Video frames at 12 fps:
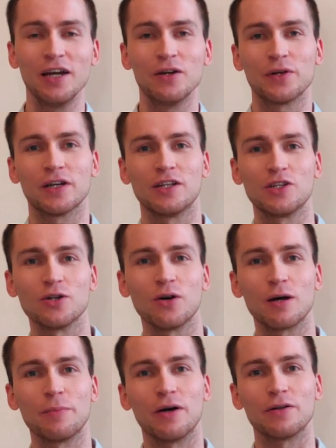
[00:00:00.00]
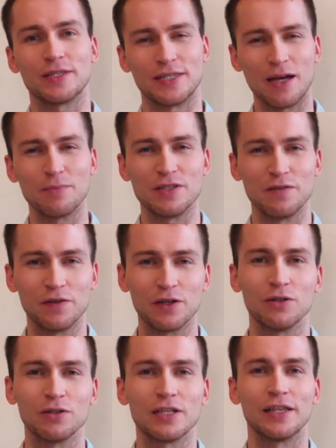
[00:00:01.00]
we're gonna talk about some
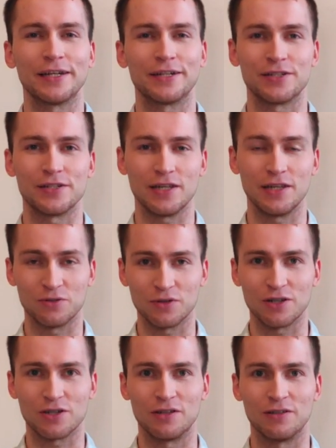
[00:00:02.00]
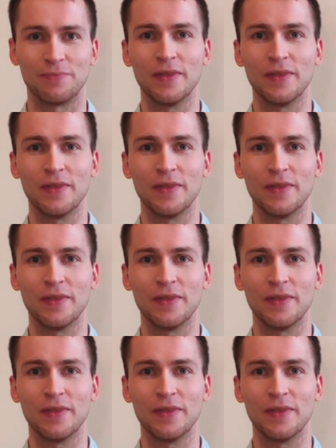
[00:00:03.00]
difficult letters in Russian.